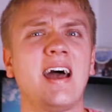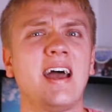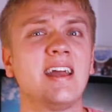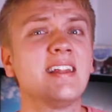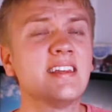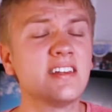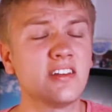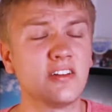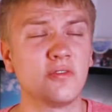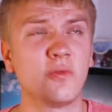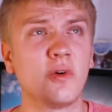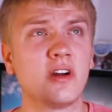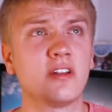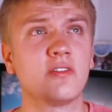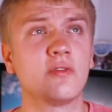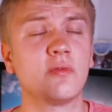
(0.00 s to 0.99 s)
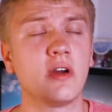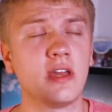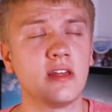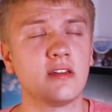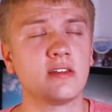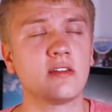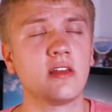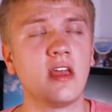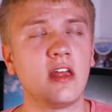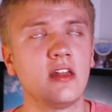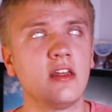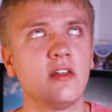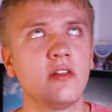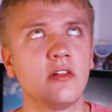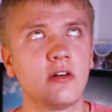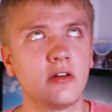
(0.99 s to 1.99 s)
I didn't want to wait
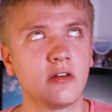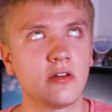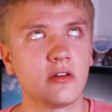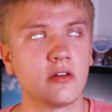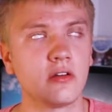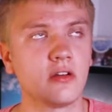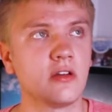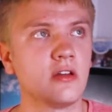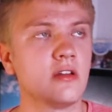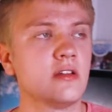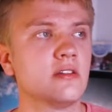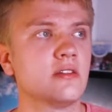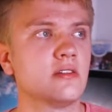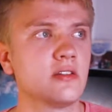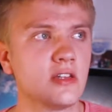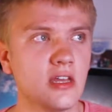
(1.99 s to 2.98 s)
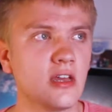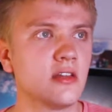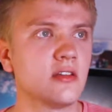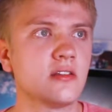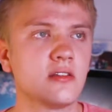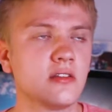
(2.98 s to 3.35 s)
any longer to get,